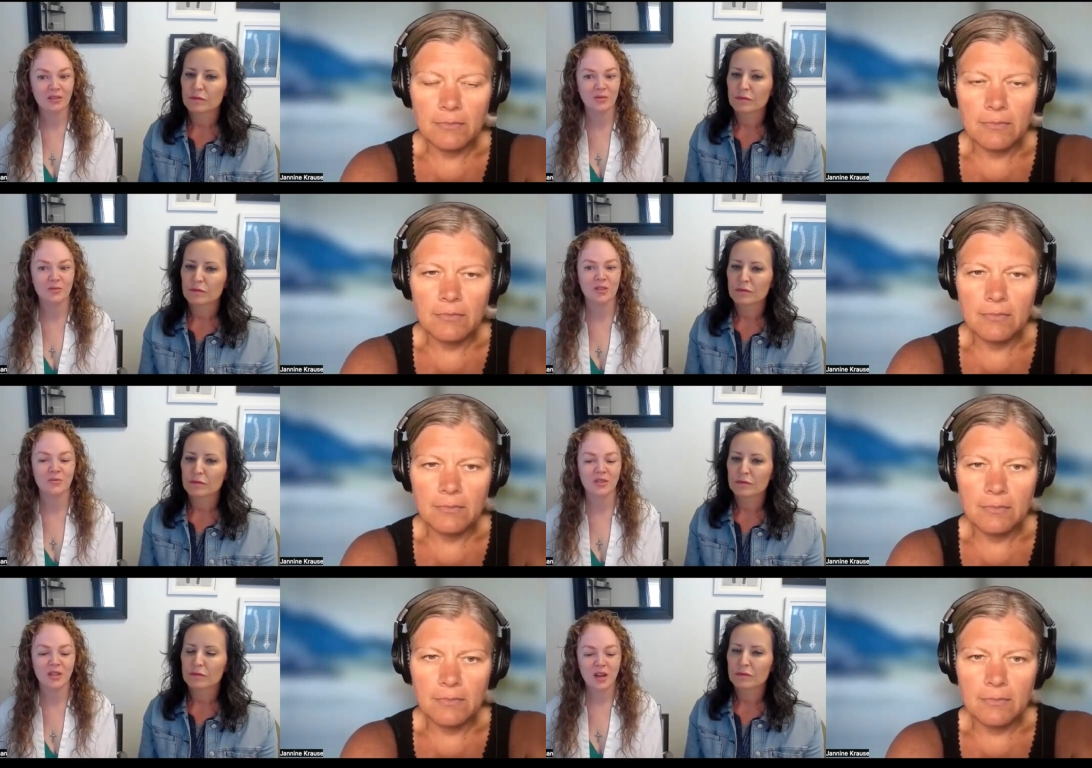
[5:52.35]

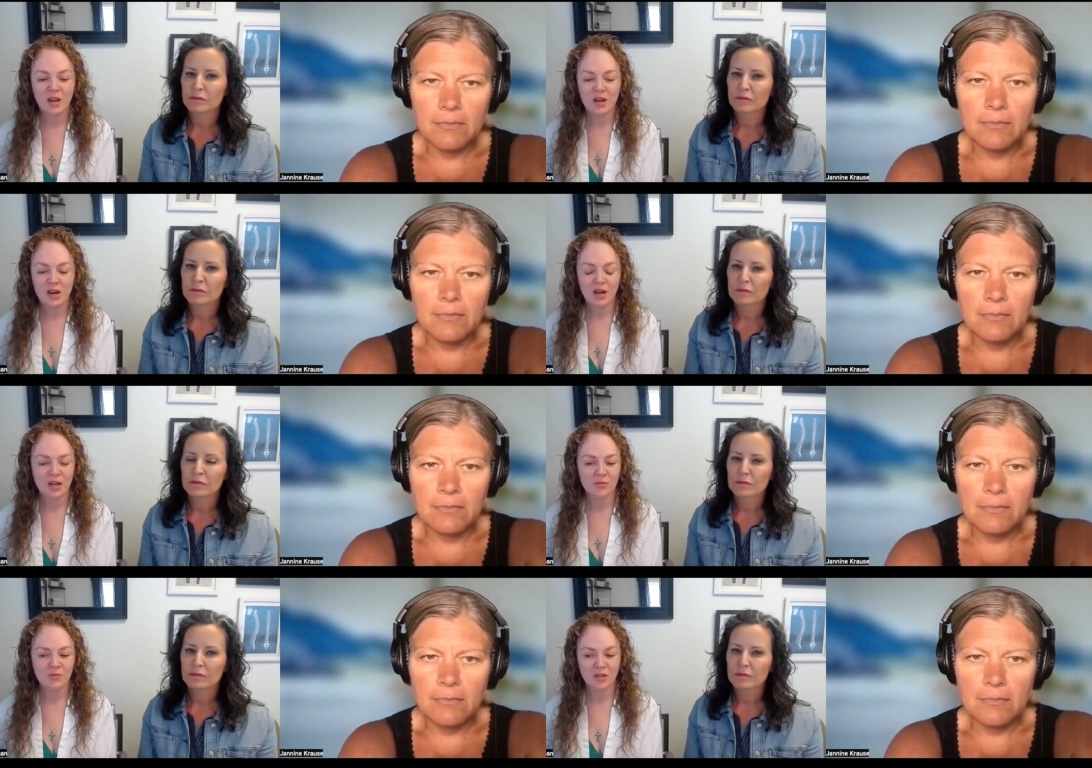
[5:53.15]
Speaker 1: symptoms.
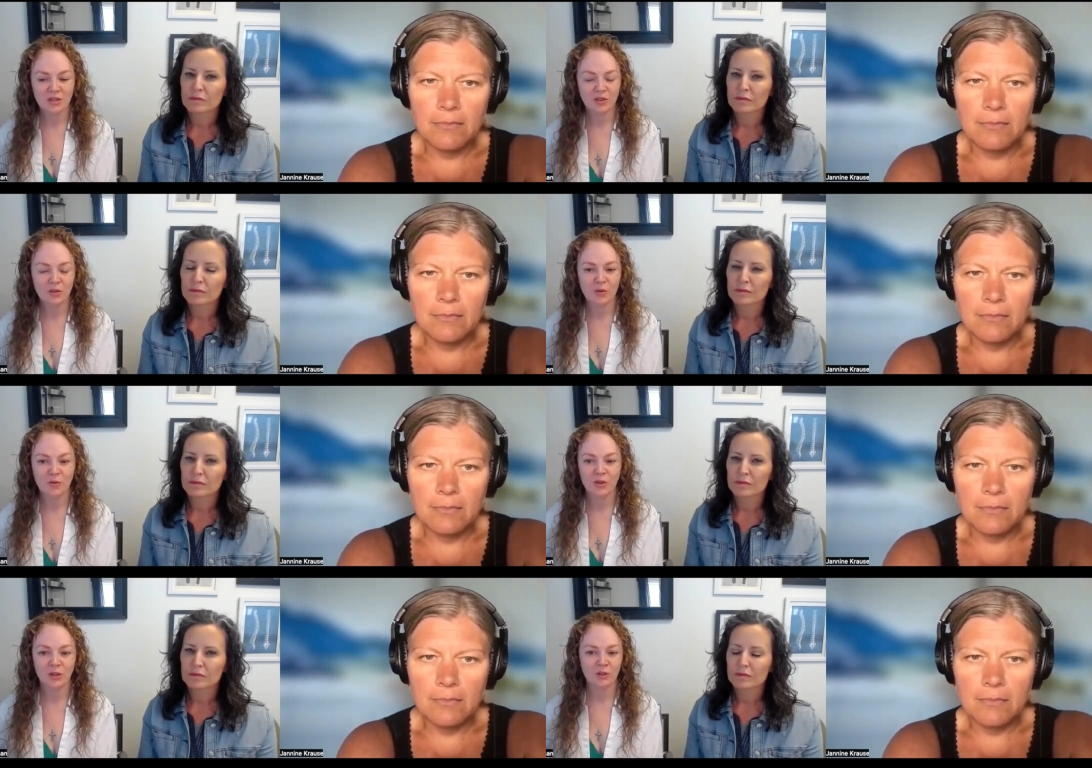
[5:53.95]
So,
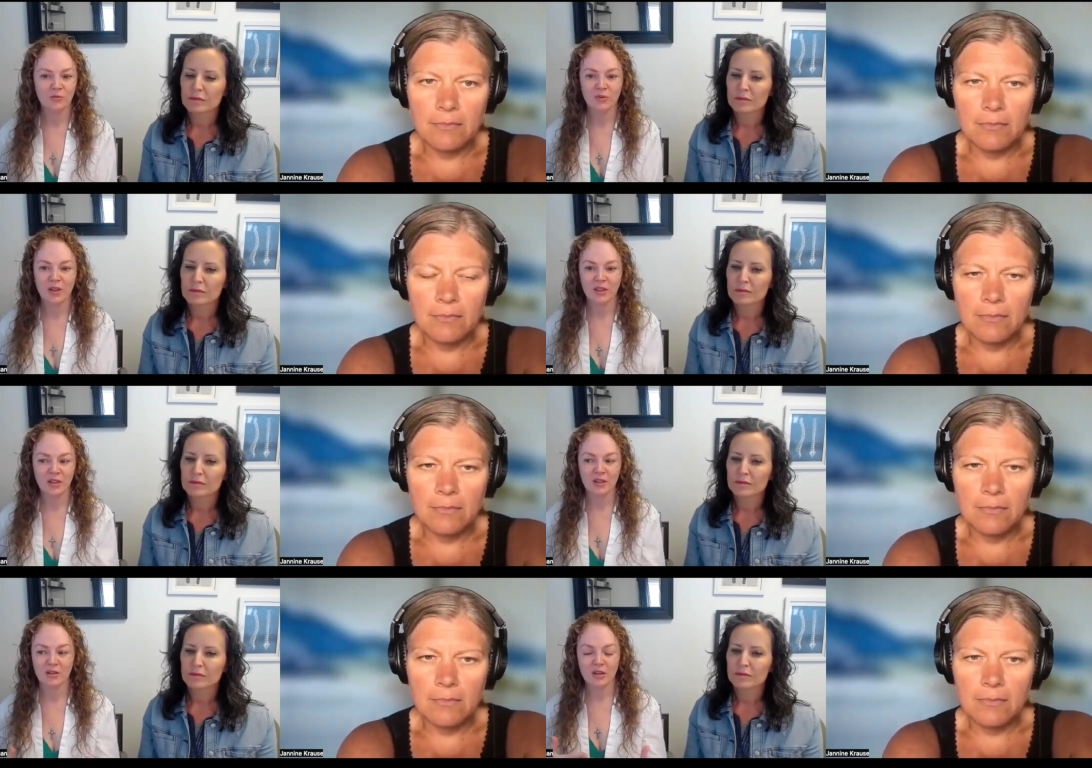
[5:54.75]
you know, I
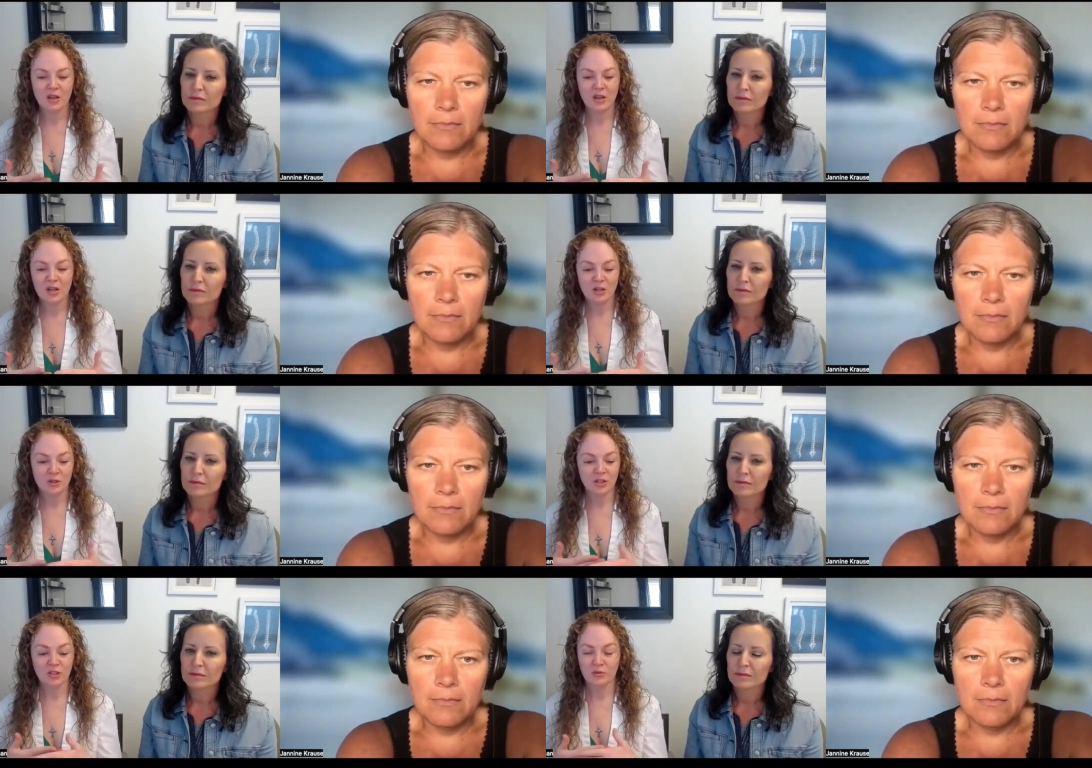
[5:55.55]
think
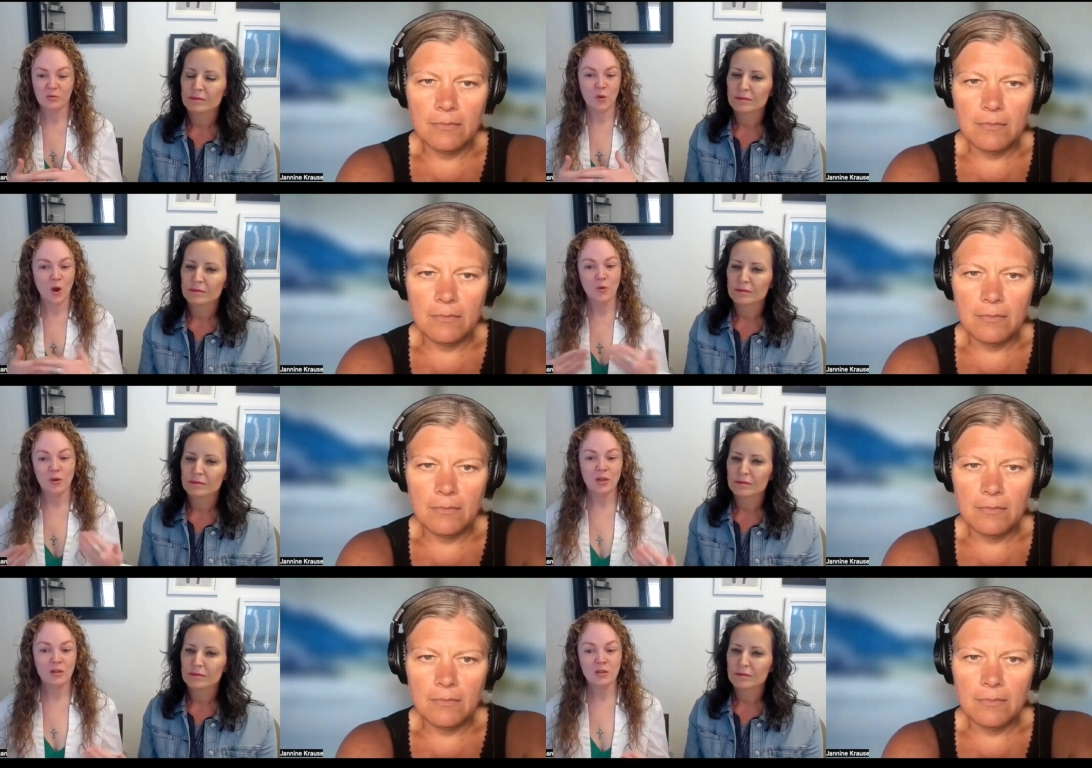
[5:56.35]
just
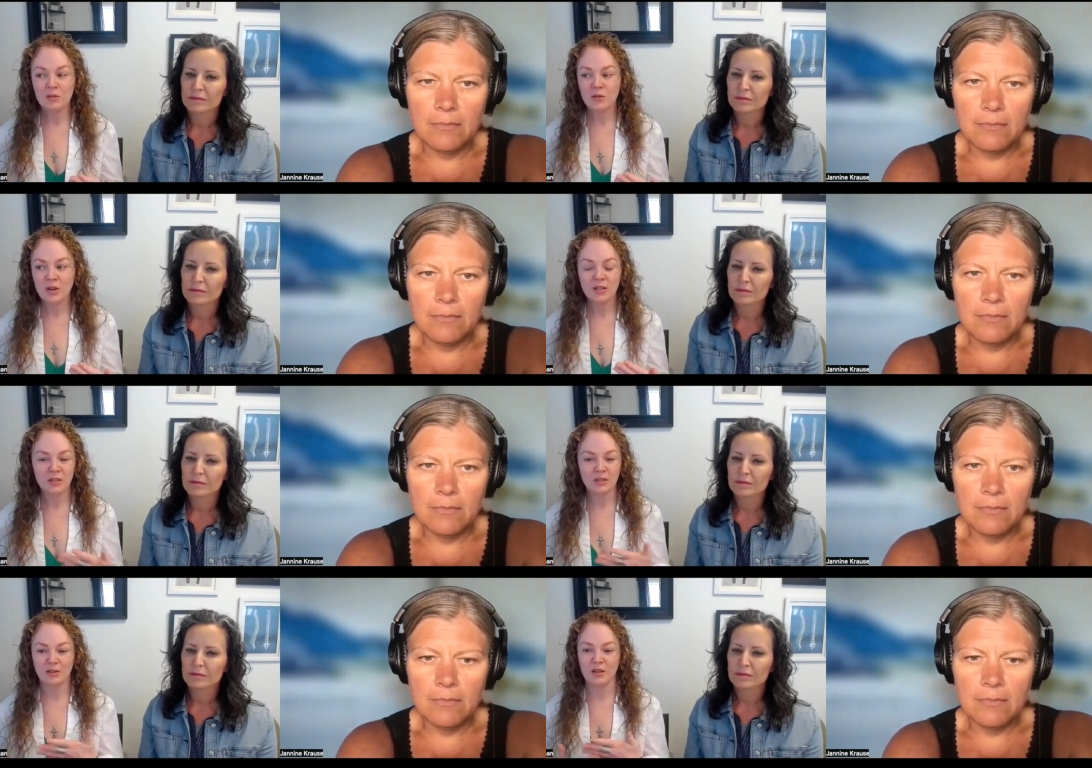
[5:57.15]
owning a
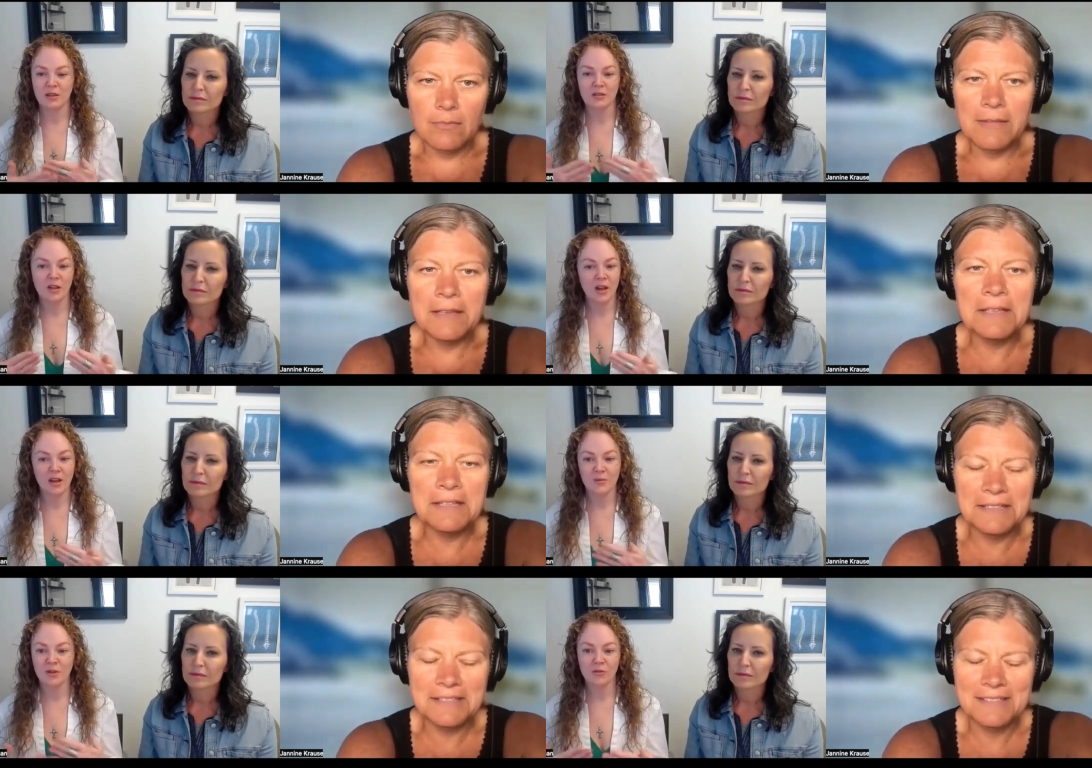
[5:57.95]
uterus and
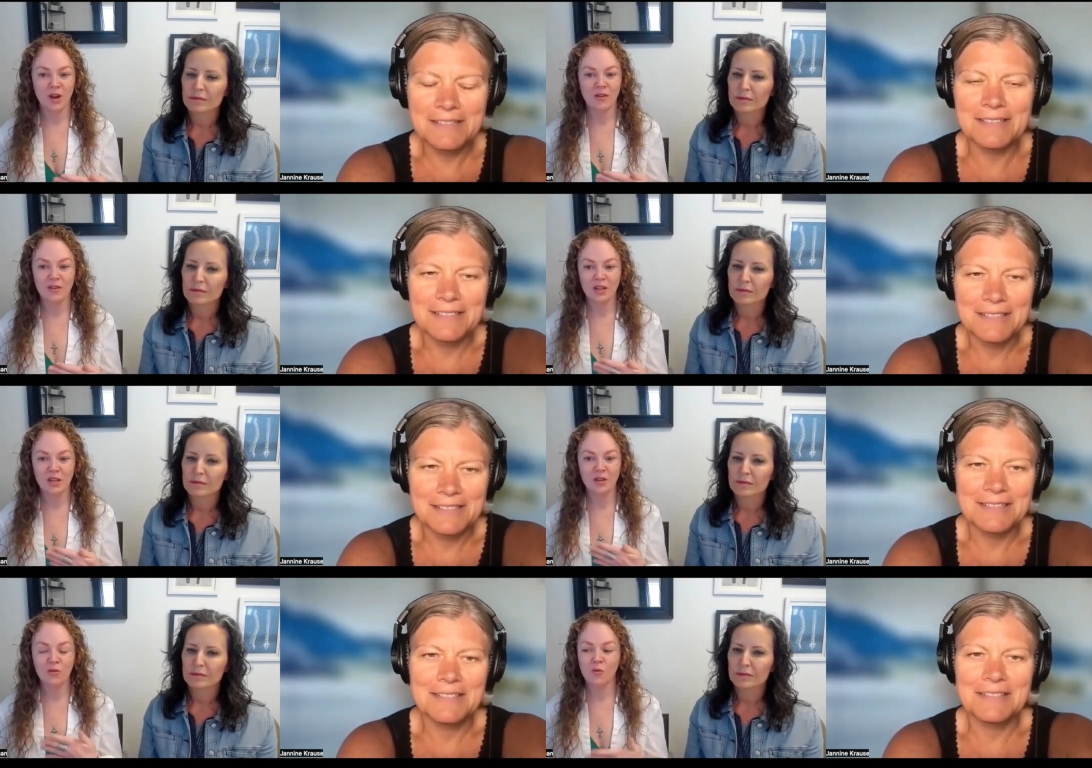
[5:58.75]
time and
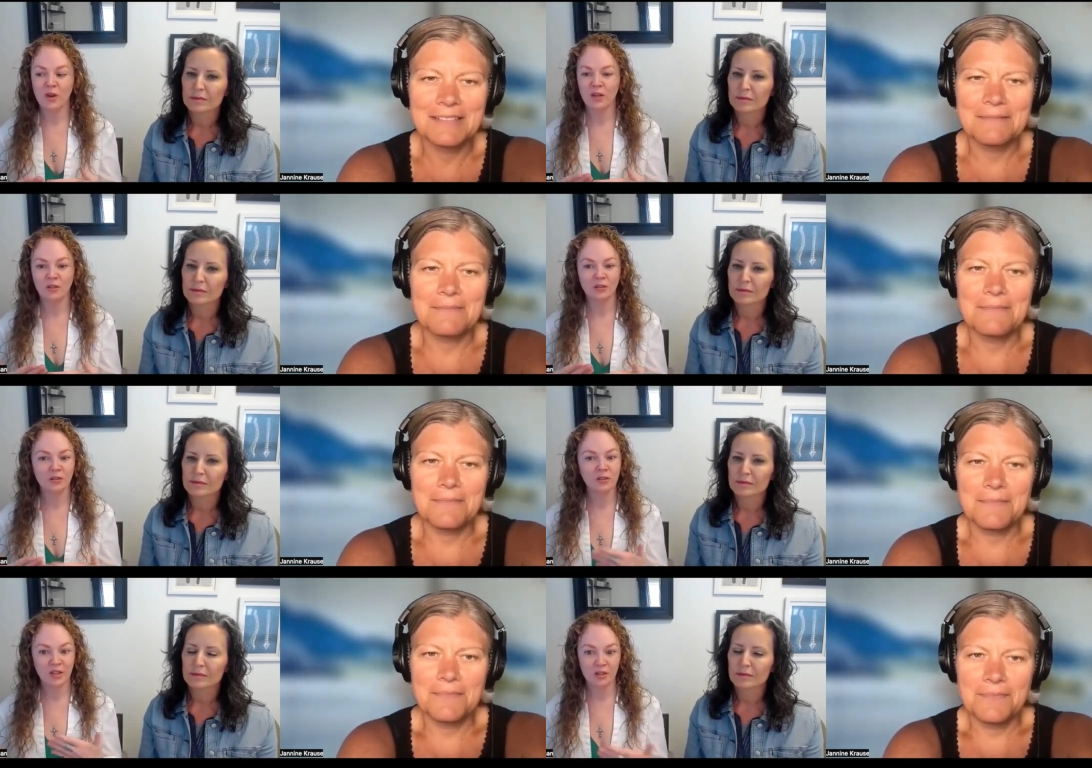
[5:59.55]
gravity will
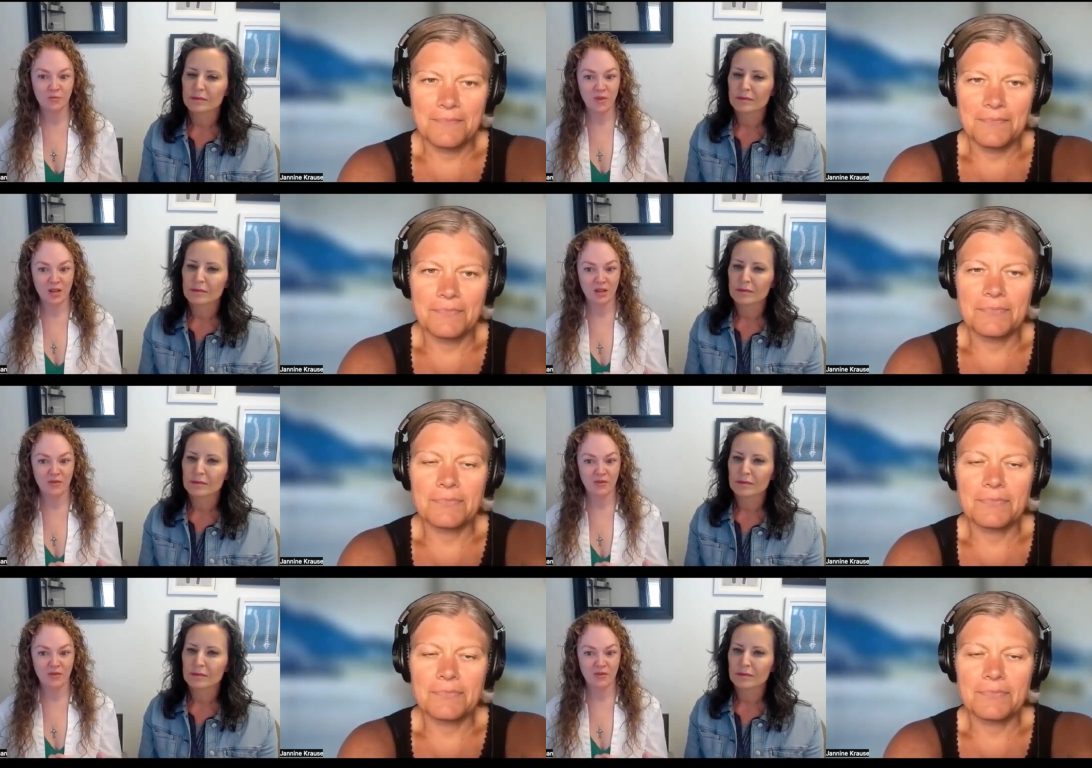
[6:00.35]
lead many of